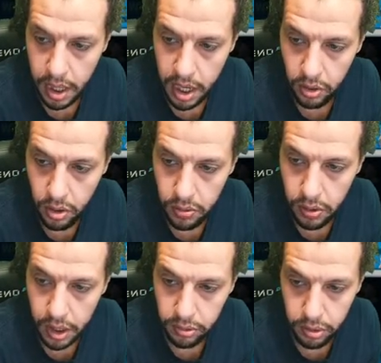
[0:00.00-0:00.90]
I don't
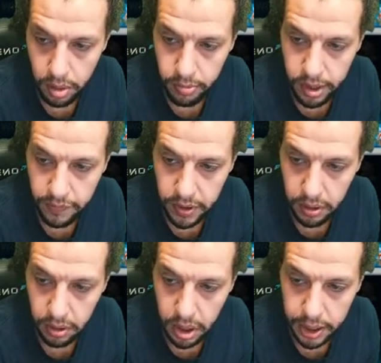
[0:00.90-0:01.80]
know. I don't know. I'm really
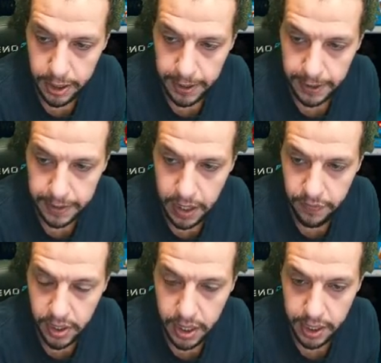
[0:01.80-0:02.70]
feeling like uh,
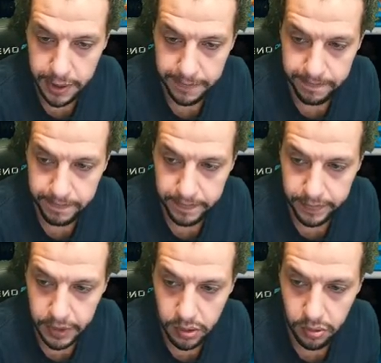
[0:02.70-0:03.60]
KVK.
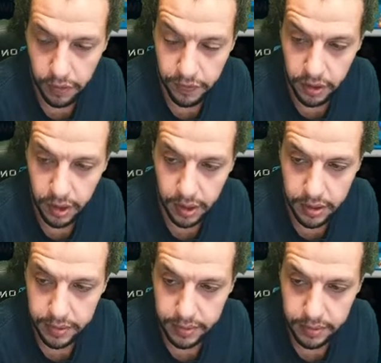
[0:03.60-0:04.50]
That's what I feel
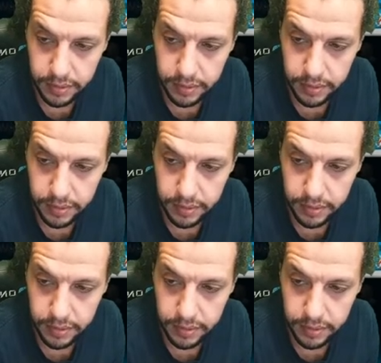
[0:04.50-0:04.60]
like.